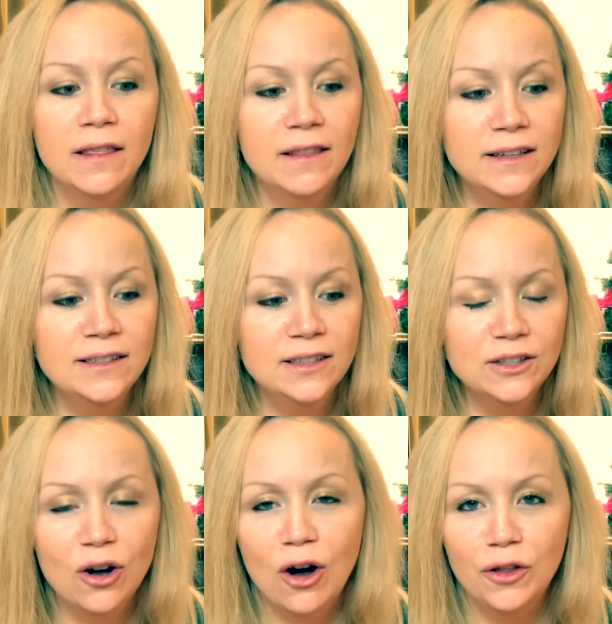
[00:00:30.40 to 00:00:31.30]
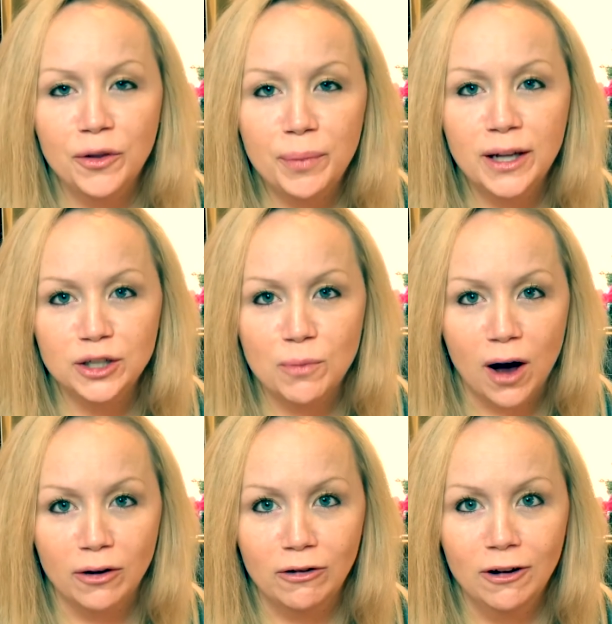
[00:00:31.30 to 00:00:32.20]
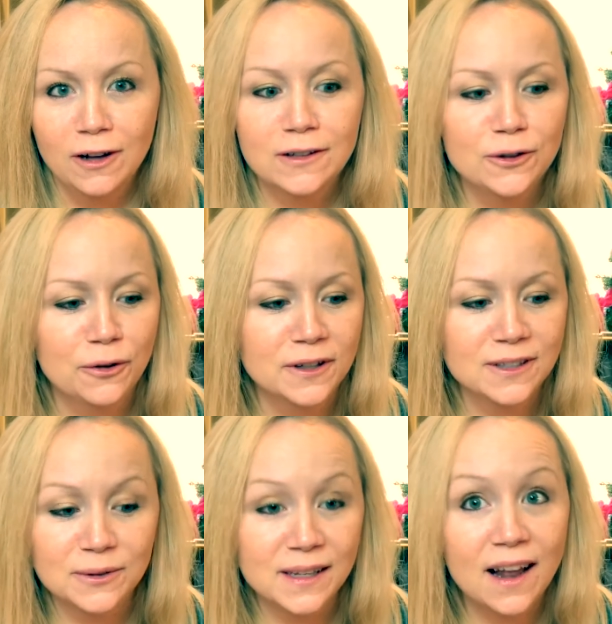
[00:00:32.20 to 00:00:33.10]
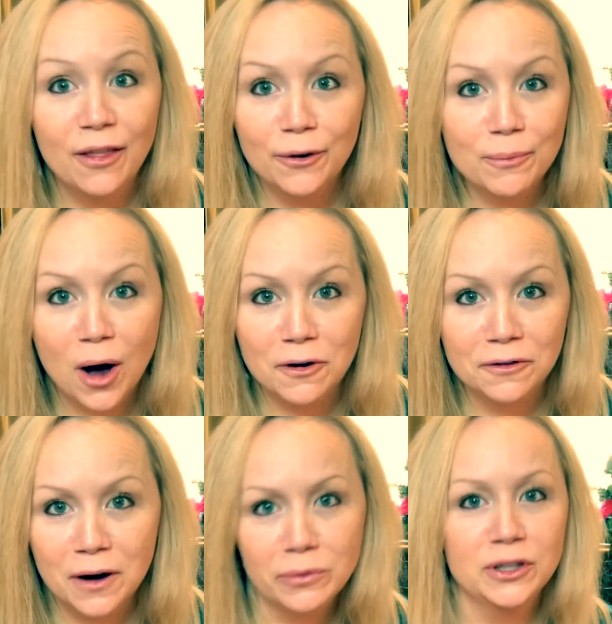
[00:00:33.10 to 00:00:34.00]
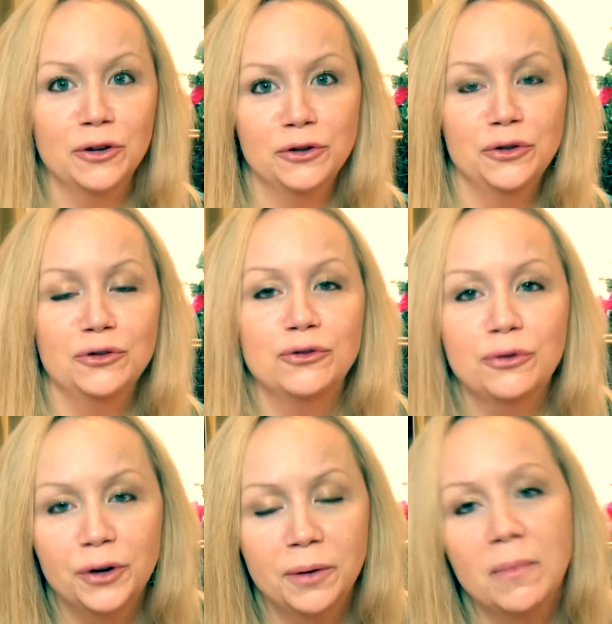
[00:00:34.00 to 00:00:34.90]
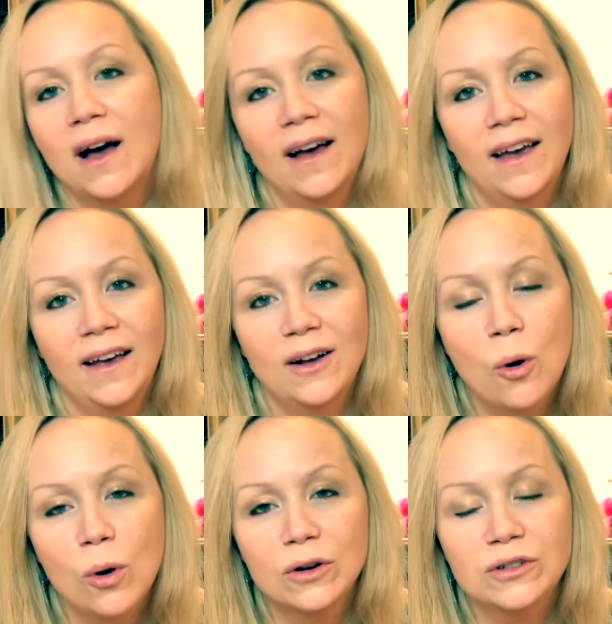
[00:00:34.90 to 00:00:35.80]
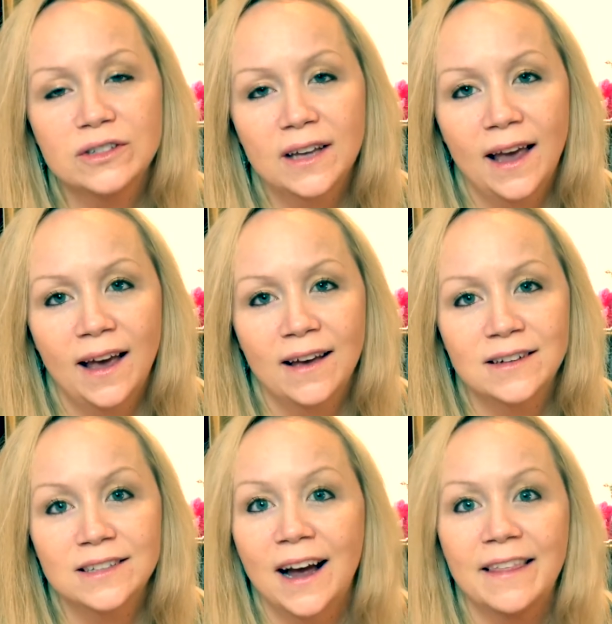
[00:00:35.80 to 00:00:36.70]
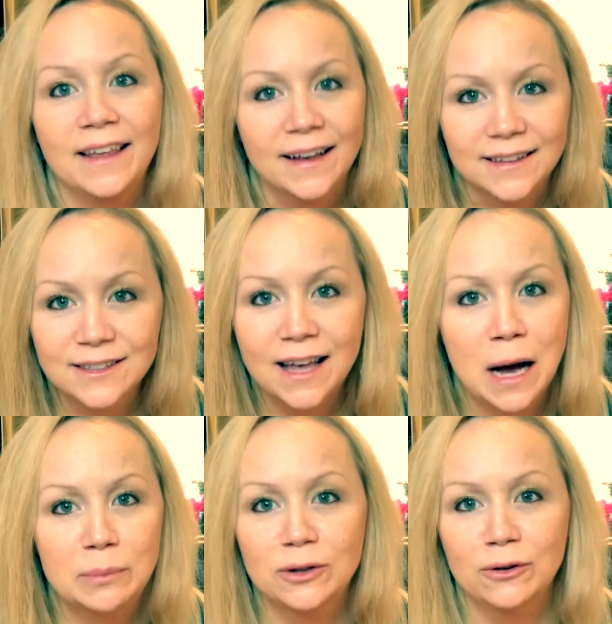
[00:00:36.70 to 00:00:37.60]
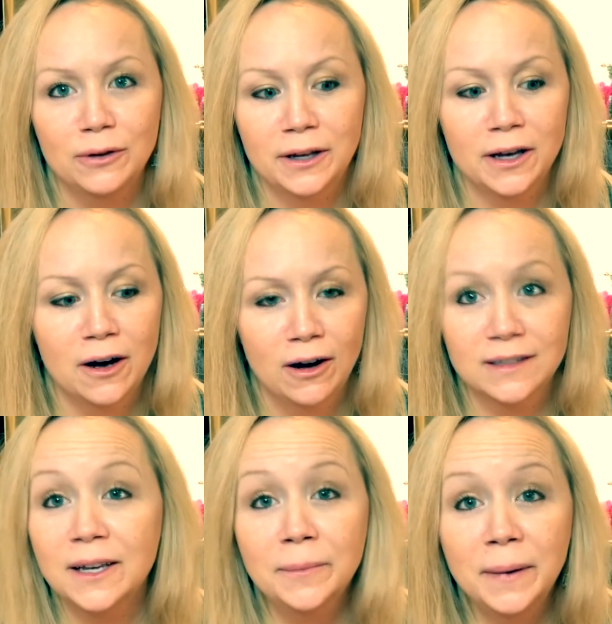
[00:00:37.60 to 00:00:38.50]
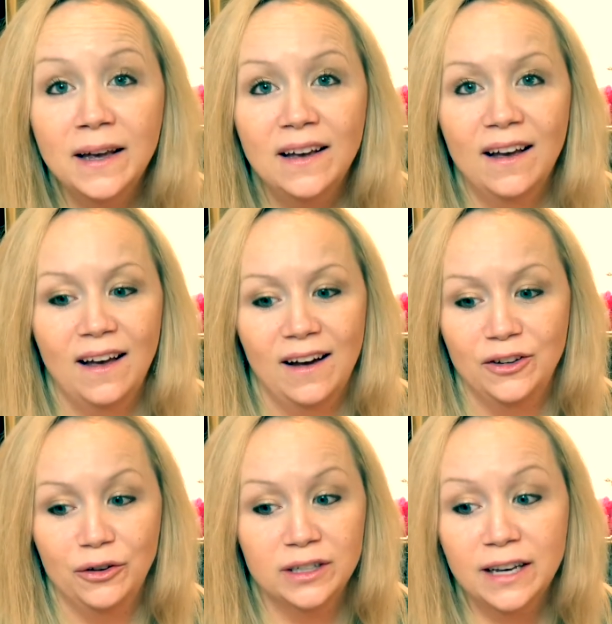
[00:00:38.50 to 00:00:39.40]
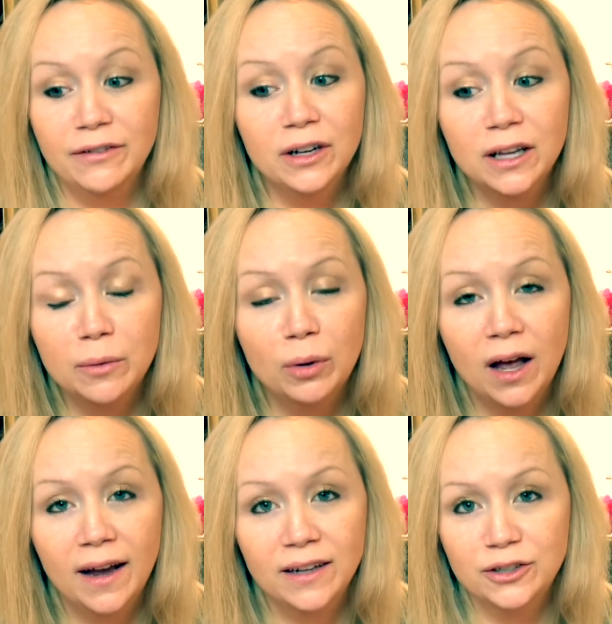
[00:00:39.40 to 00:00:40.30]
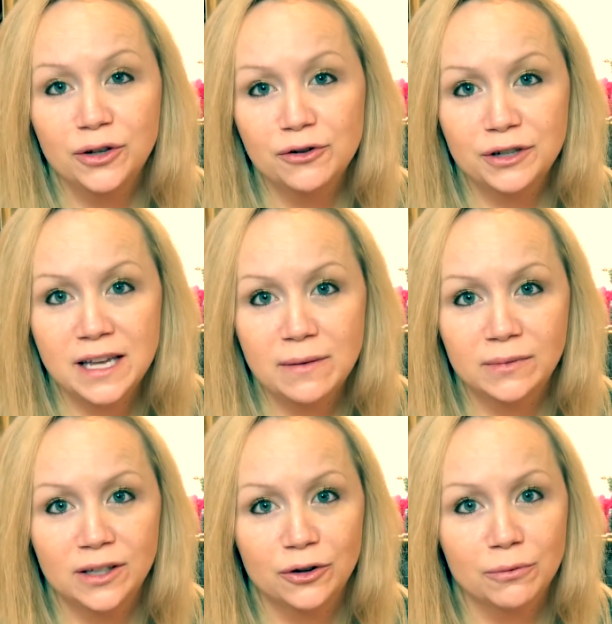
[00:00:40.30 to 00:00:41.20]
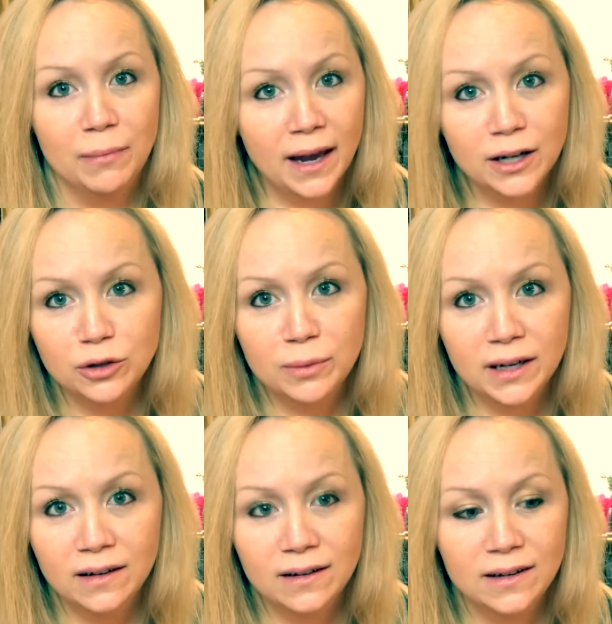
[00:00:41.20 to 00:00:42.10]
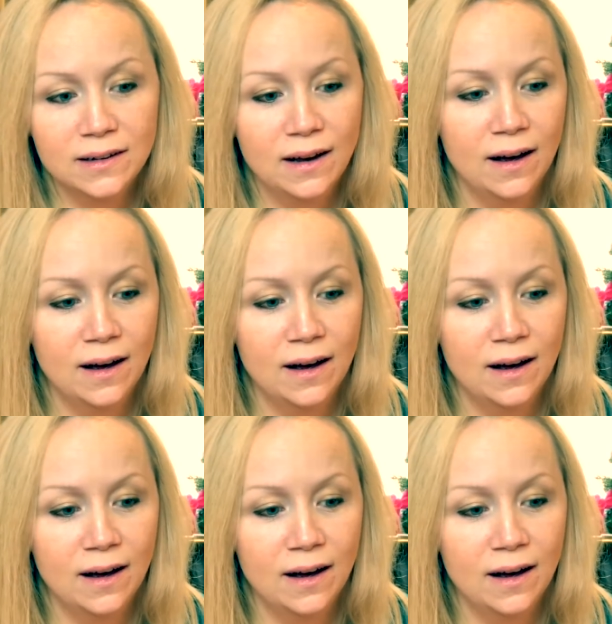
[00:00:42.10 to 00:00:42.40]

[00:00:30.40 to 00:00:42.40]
This is called the pinch model. So this is another model that was introduced during my course, and I think it's absolutely awesome. You can definitely apply it to your teams and your management